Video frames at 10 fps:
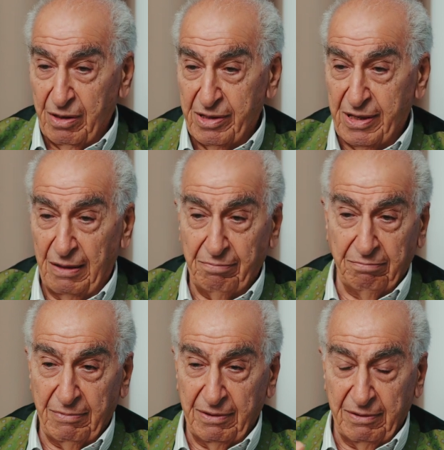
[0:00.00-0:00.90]

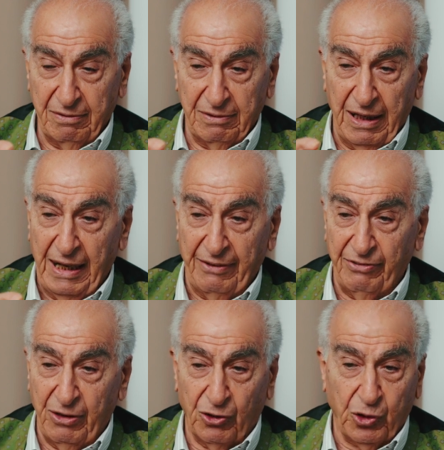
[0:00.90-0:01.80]
some
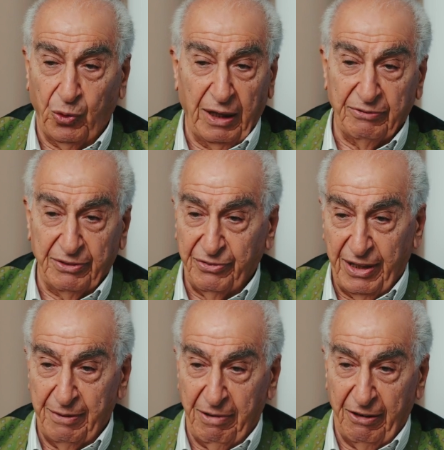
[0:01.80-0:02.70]
11 or 12 of
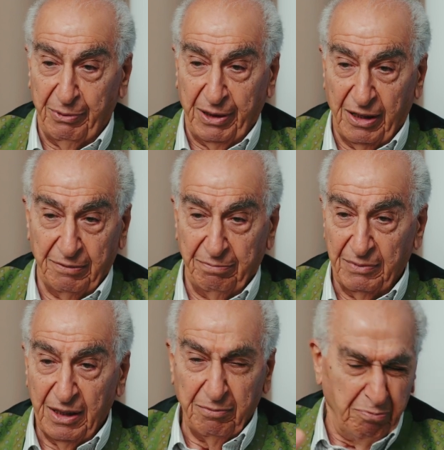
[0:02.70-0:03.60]
them have
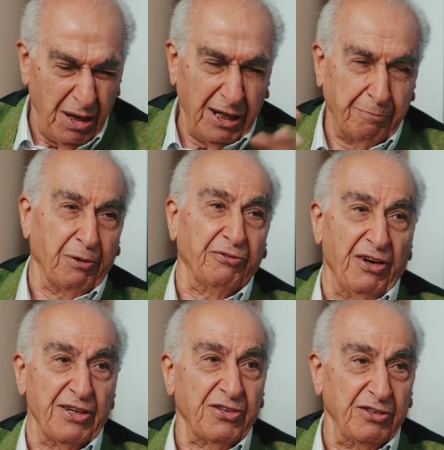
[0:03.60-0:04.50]
become big
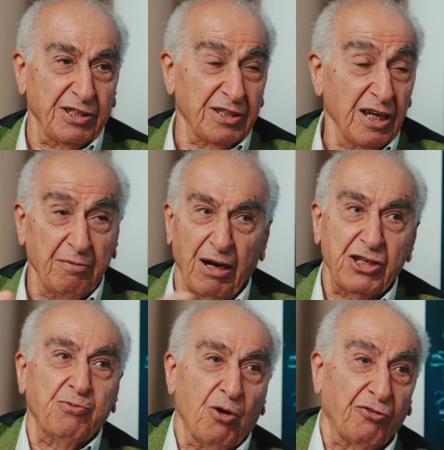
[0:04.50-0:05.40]
professors,
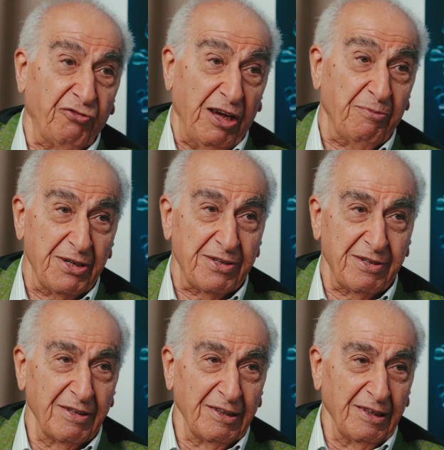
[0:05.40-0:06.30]
much more
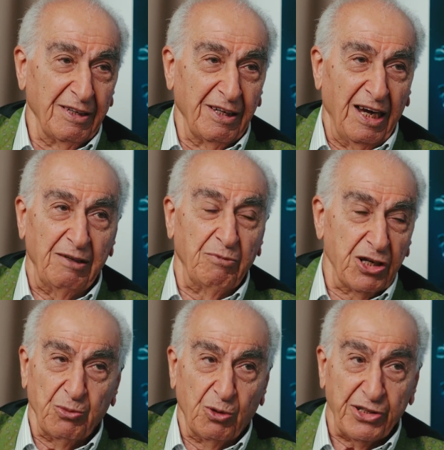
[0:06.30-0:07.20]
famous and
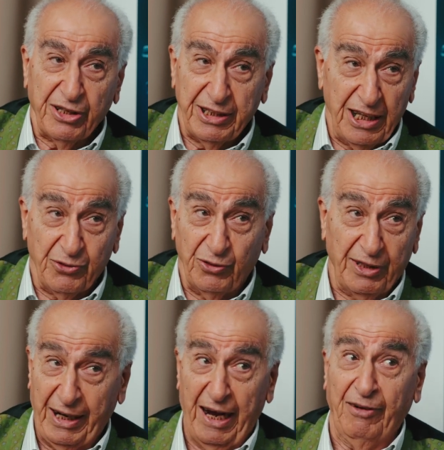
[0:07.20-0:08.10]
much more successful
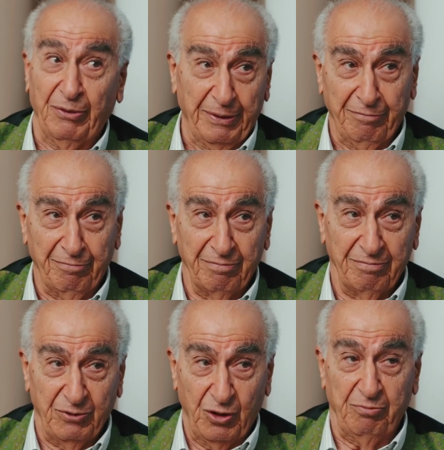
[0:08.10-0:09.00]
than I have been.
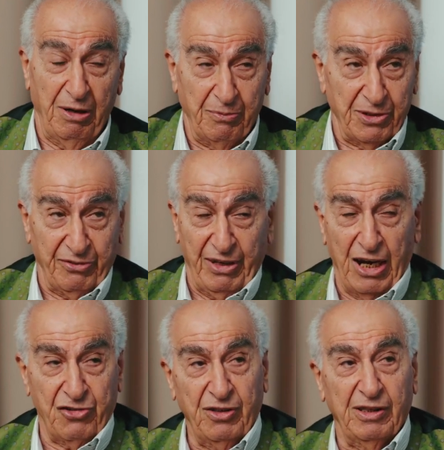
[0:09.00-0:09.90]
You know, members of
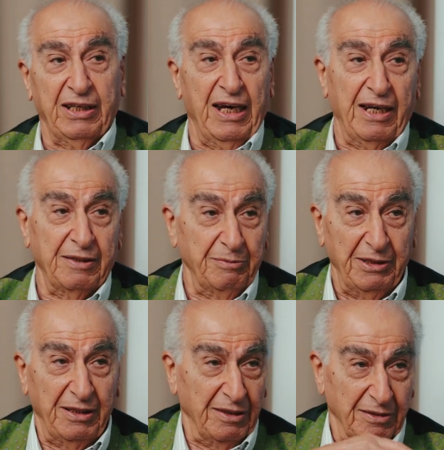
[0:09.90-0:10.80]
National
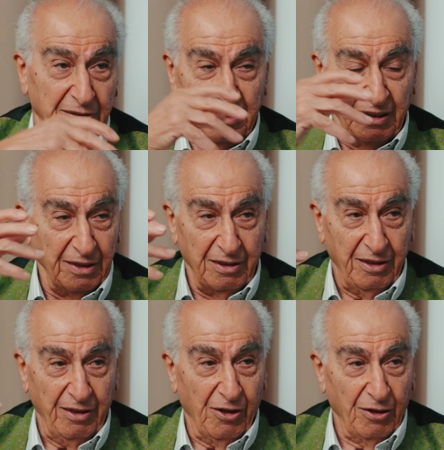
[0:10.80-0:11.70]
Academy and,
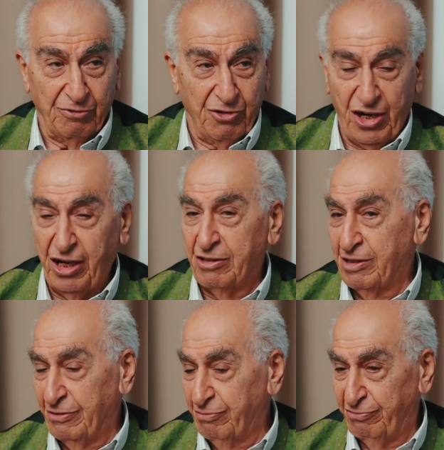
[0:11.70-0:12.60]
you know,
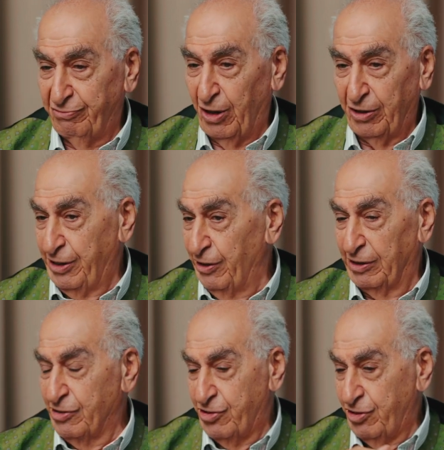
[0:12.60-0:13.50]
chairs of
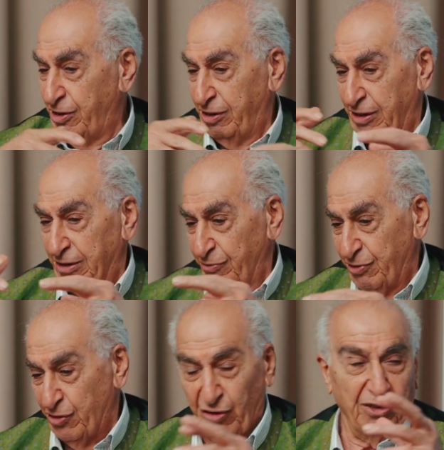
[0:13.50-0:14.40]
cardiology and
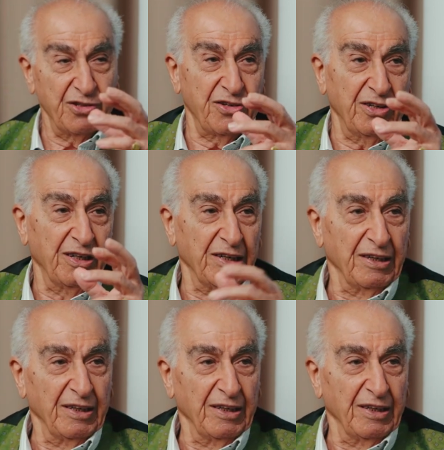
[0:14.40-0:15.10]
physiology.